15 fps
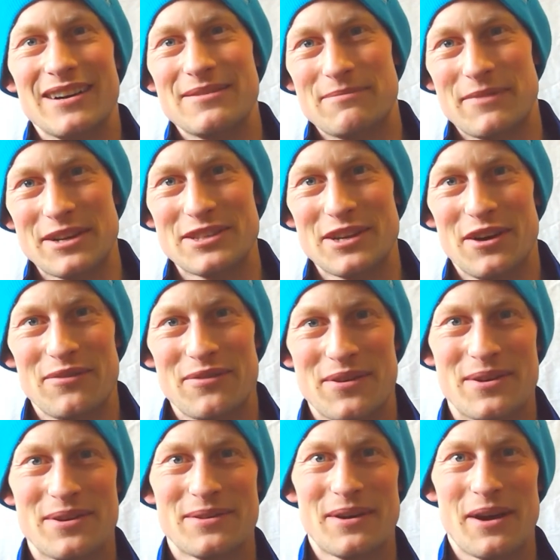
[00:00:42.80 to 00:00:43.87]
myself,
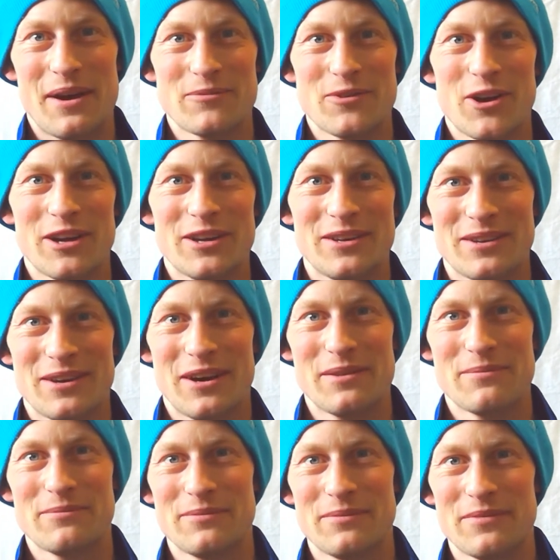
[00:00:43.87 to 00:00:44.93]
I'm Ryan.
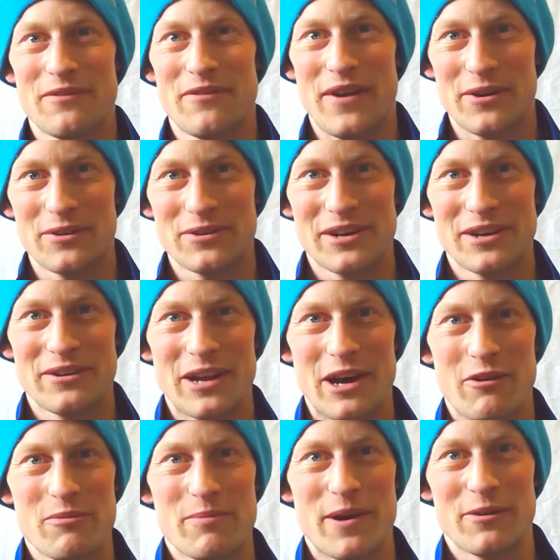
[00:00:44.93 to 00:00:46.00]
I'm the founder here at
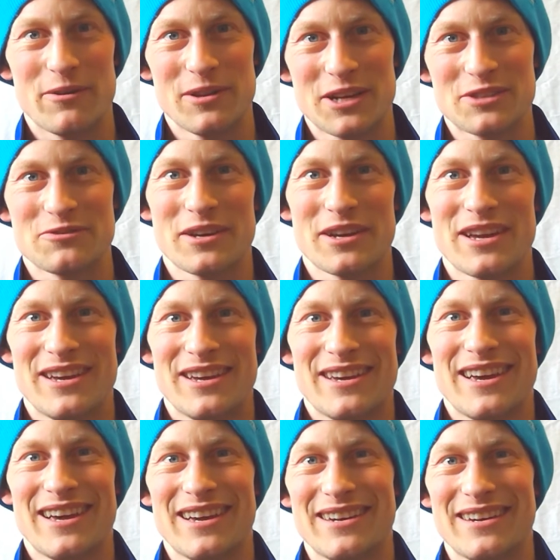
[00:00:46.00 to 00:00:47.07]
Hauer Power Electric,
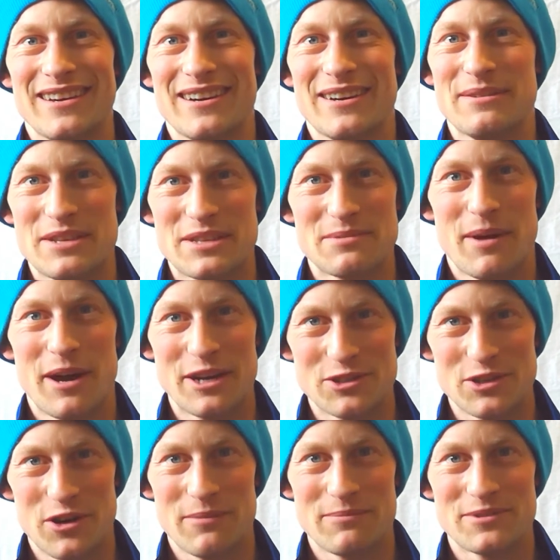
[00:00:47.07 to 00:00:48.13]
and it's my
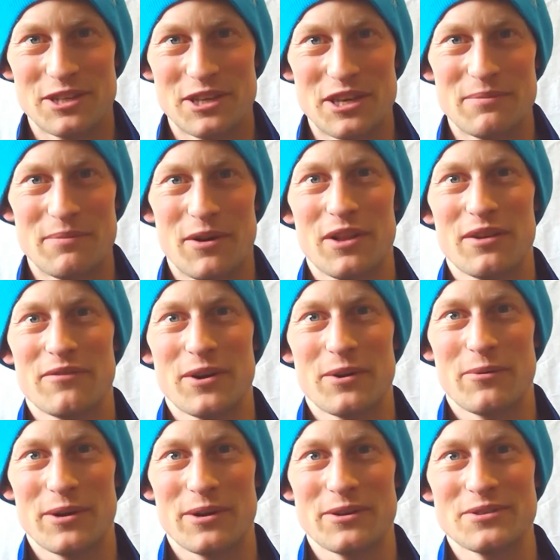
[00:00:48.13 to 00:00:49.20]
job to keep all of our
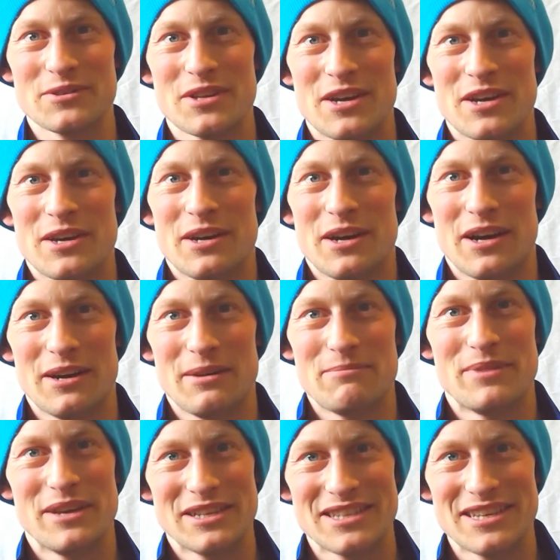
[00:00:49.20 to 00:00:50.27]
workers
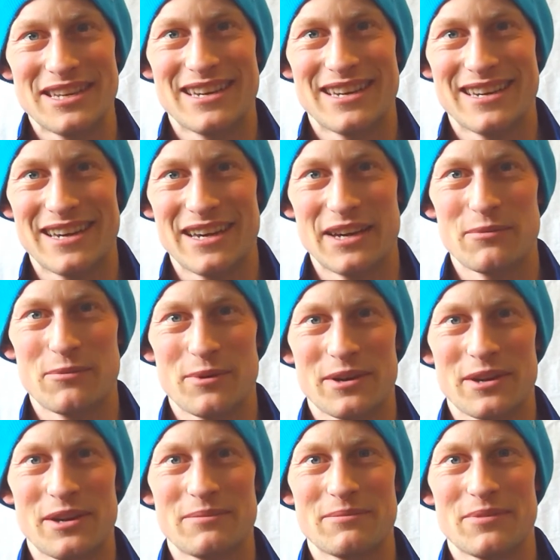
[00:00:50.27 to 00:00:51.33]
busy and
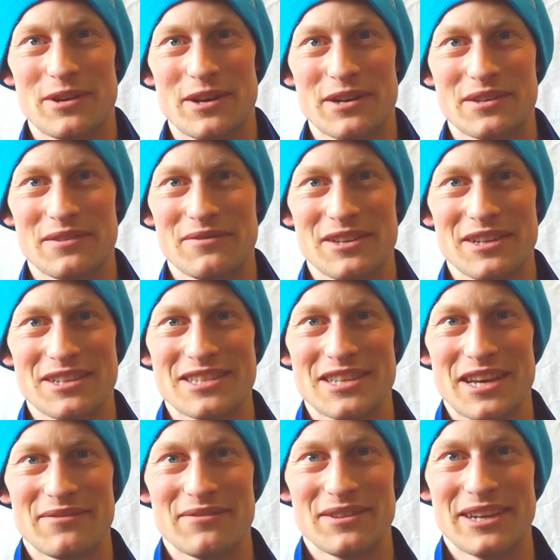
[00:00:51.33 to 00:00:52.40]
working productively and
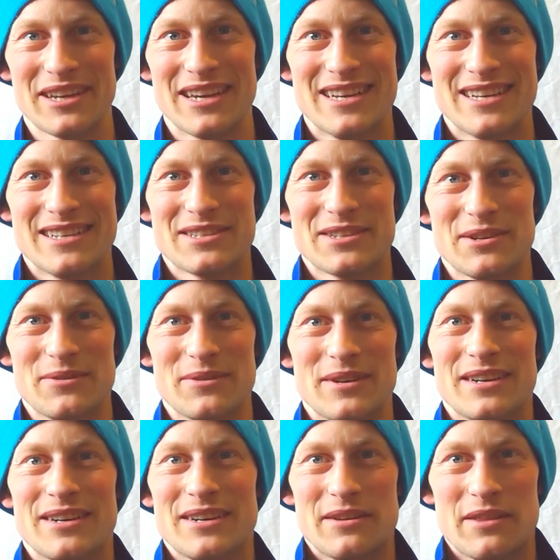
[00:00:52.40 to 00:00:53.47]
safely. So
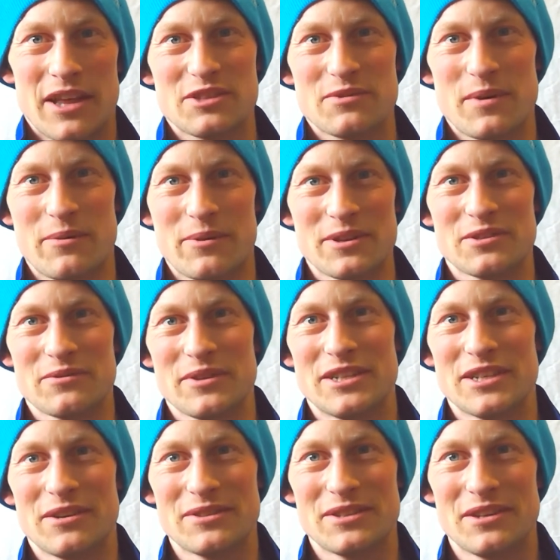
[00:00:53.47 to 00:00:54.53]
that's why I wanted to reach
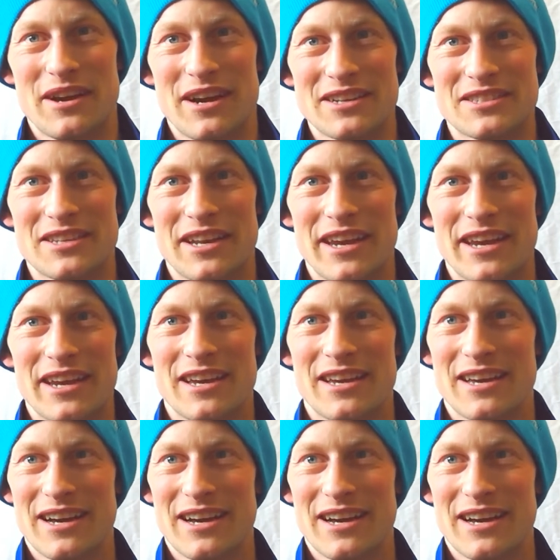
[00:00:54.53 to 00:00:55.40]
out to you guys today.